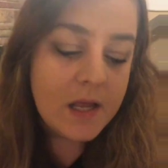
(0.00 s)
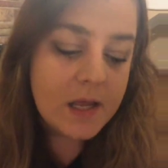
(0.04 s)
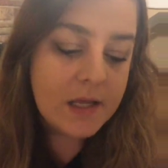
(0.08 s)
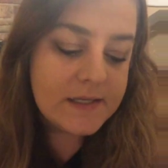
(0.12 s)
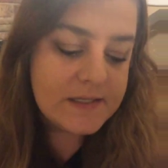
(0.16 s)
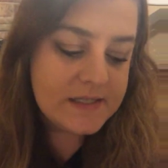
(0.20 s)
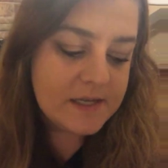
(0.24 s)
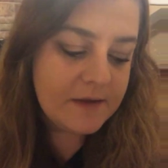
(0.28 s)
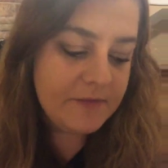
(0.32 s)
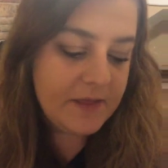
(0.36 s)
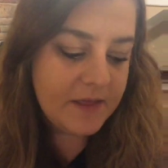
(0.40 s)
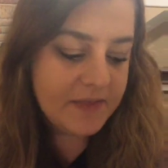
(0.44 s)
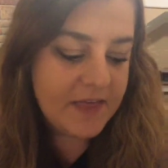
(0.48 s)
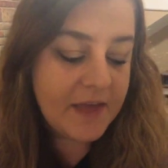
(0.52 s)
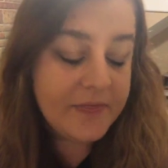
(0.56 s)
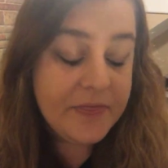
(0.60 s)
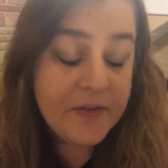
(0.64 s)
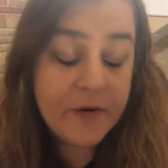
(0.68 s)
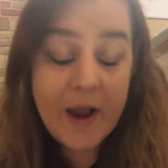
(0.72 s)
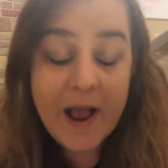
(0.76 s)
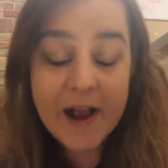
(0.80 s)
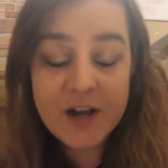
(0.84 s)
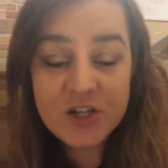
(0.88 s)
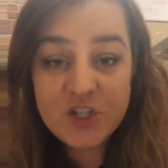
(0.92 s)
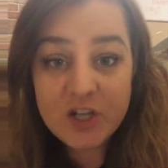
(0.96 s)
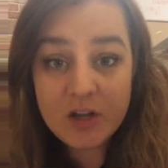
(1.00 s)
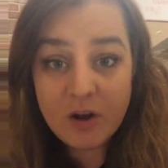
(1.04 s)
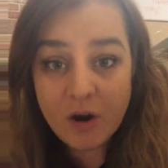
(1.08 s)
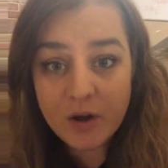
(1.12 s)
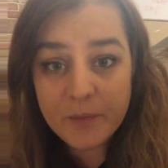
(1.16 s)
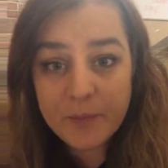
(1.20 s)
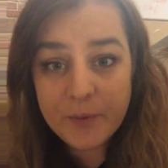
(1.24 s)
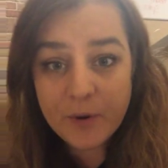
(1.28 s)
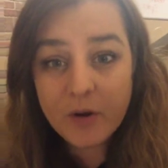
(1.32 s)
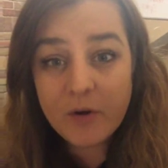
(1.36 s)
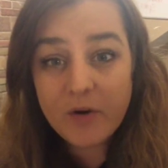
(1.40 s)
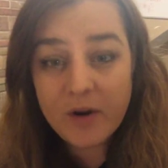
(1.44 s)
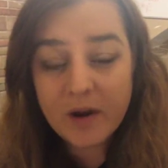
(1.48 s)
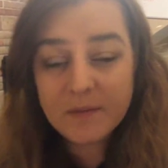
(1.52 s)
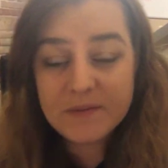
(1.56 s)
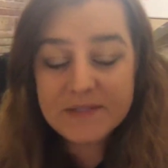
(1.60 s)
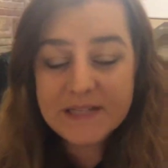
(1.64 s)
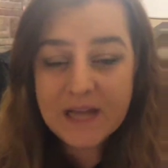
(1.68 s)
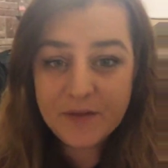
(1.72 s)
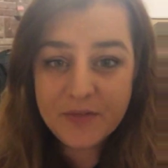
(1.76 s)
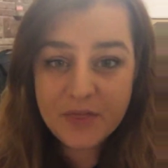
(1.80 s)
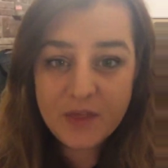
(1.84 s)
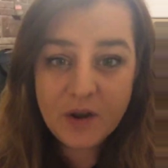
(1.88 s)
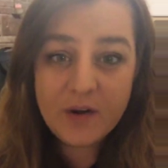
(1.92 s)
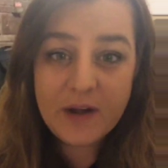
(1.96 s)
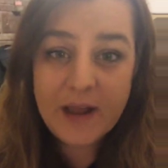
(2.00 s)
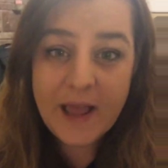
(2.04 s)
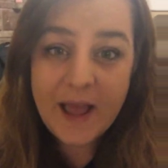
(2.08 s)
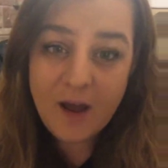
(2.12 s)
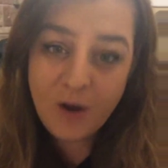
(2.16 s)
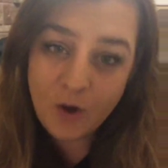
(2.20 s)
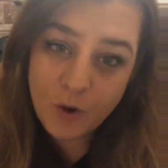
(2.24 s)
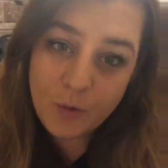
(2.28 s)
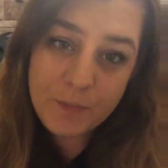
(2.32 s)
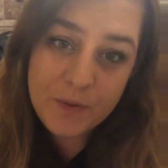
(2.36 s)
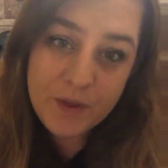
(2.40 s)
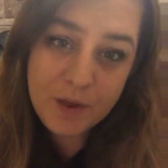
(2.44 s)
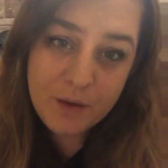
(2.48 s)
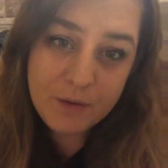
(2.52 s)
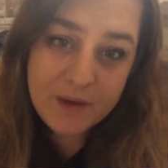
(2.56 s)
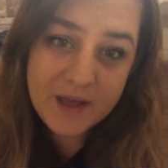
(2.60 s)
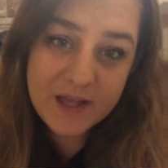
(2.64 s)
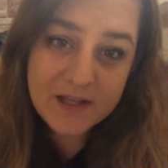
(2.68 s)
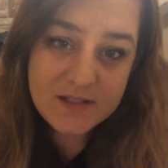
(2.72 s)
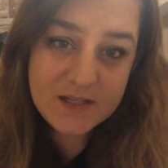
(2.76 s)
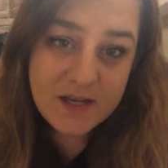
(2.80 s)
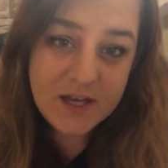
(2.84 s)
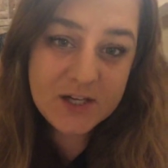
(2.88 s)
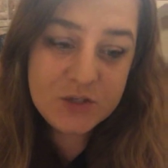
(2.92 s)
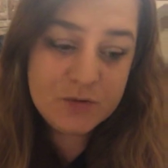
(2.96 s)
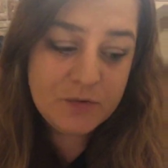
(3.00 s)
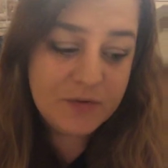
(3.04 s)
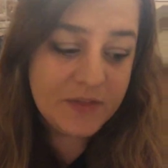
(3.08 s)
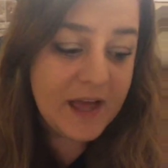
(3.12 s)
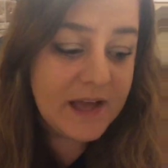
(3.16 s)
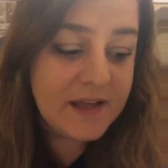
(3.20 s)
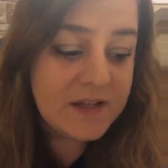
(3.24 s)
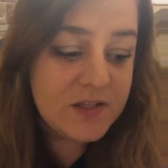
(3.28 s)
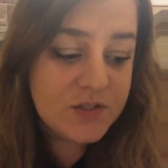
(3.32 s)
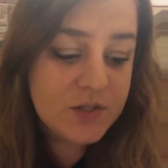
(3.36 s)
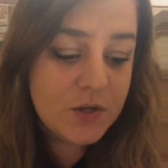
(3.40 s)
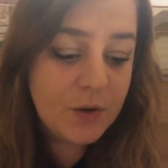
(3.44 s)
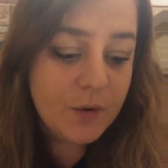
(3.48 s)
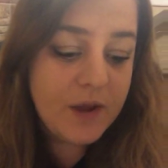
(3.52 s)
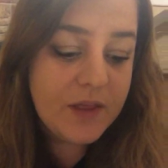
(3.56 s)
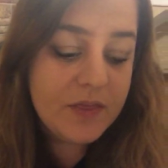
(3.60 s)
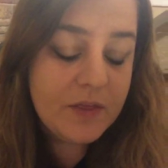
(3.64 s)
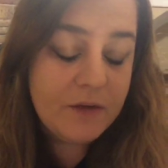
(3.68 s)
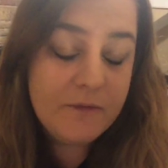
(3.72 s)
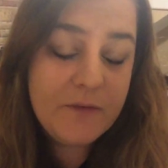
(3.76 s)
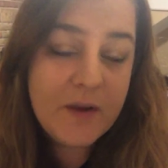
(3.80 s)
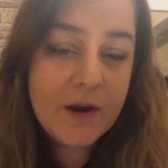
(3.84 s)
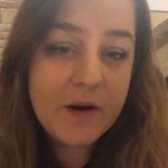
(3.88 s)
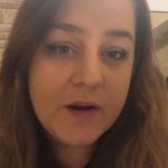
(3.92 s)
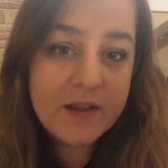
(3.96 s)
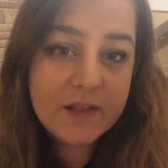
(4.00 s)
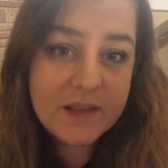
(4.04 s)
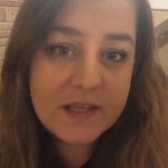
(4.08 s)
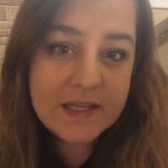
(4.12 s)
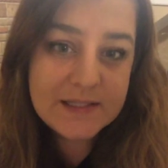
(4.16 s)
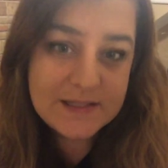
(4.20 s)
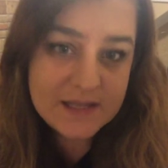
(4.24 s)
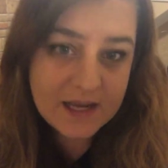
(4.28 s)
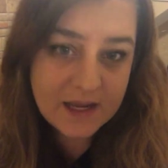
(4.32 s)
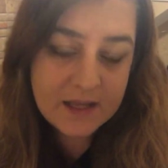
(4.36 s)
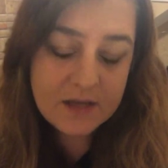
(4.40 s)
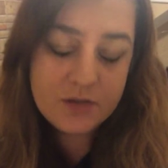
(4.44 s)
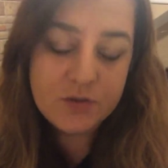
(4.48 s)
stuff like that, there actually are programs out there to help you get in touch with that. So at the very least, I can